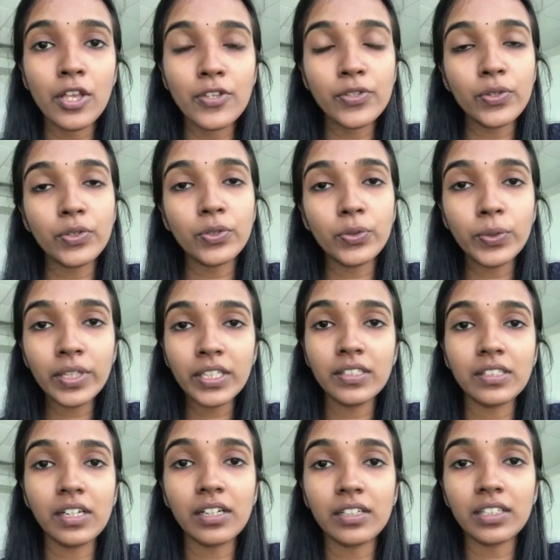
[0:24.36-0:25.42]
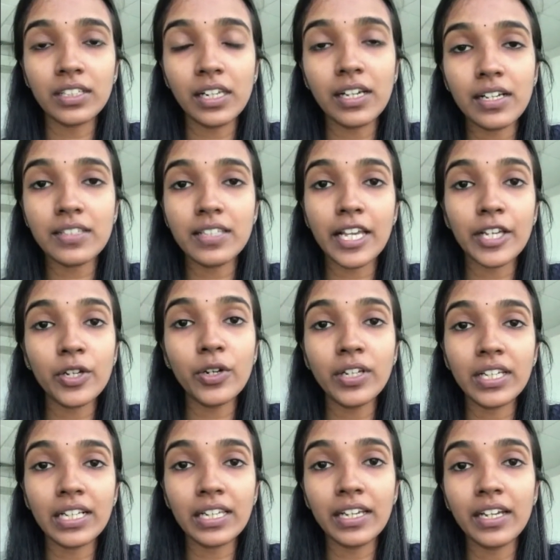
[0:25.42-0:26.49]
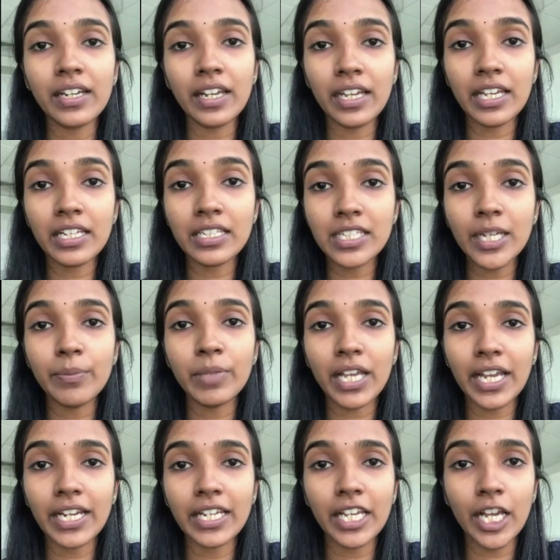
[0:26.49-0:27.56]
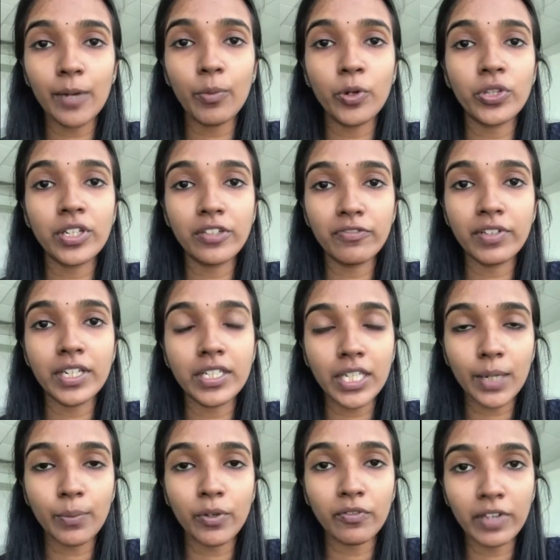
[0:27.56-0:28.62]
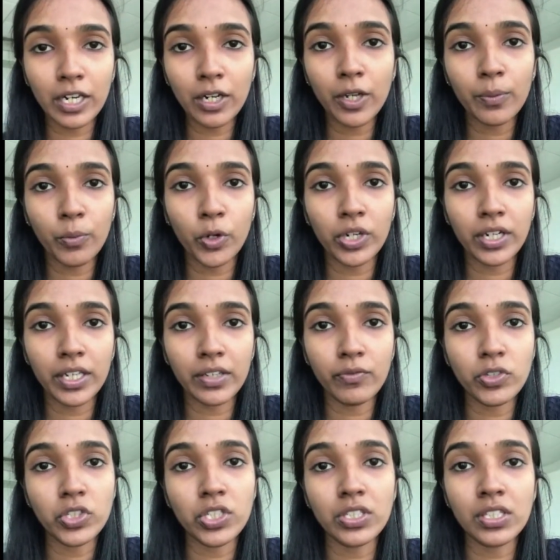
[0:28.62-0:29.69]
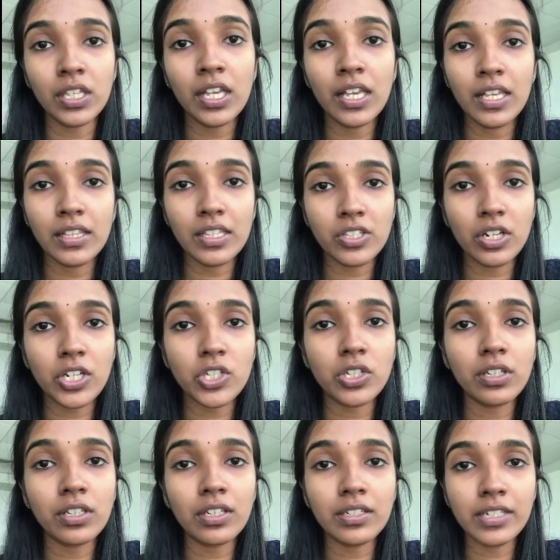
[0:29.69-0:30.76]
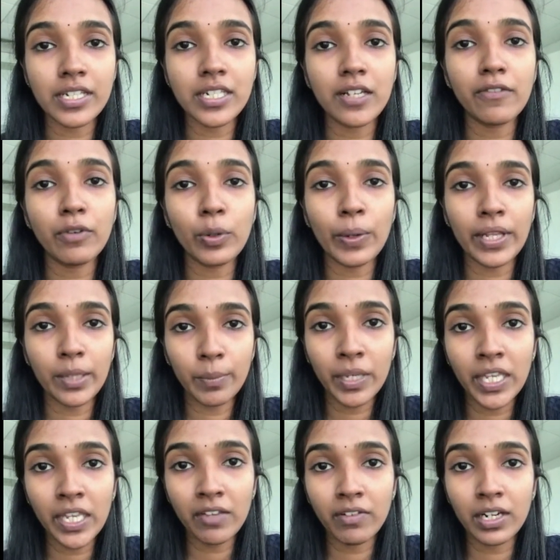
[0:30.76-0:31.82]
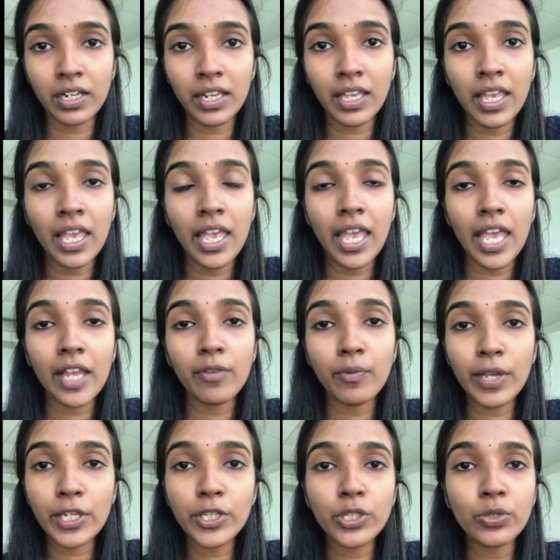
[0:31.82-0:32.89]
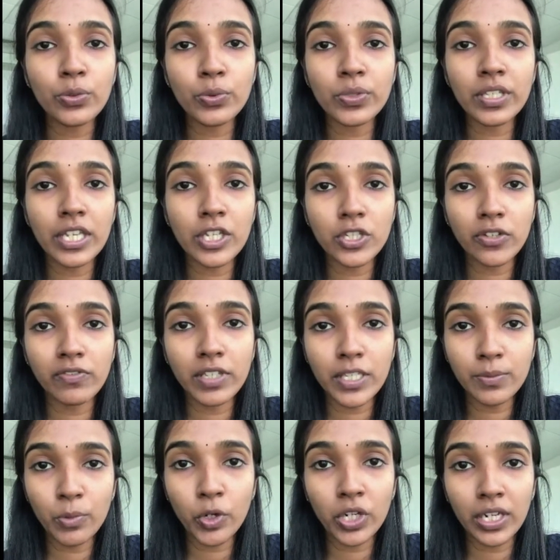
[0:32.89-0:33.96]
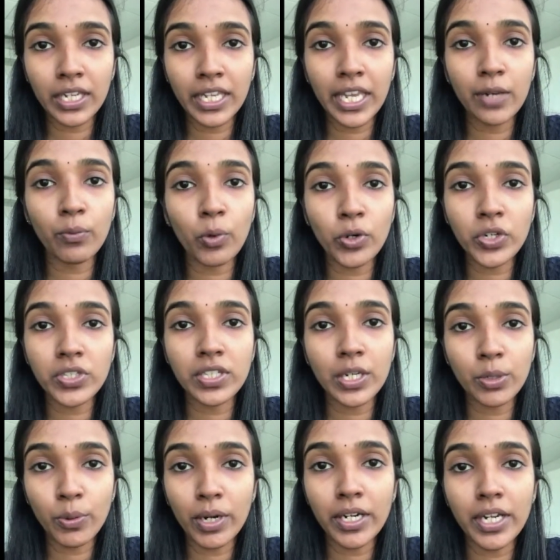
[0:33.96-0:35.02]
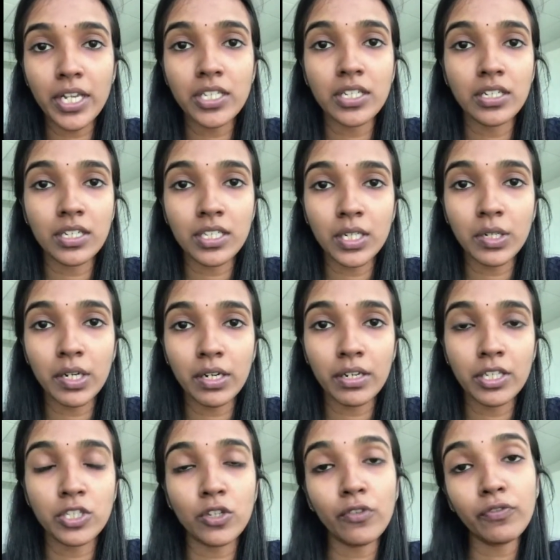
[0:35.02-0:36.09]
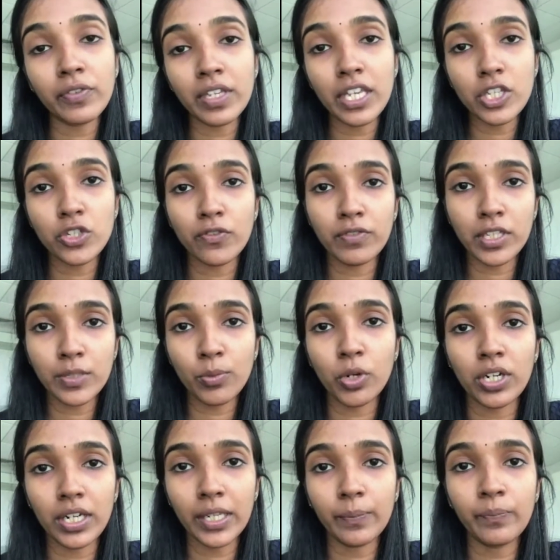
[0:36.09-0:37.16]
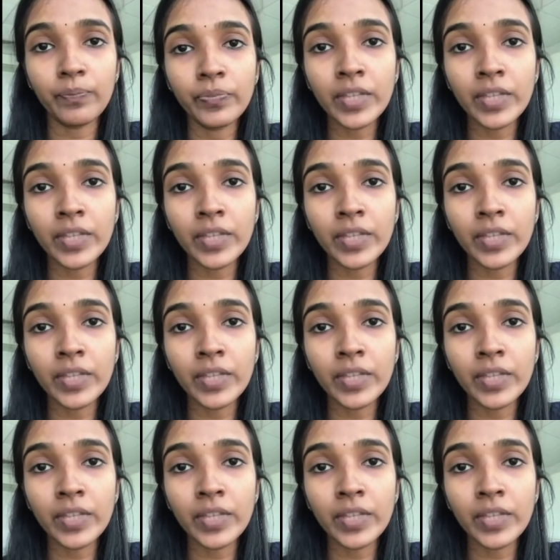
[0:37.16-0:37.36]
So through his class, I got a clear, in-depth idea about the different type of Verilog modeling, which is the structural, data flow, and the behavioral, and when to use each of these modeling, and what is the advantage and disadvantage of each of these modeling.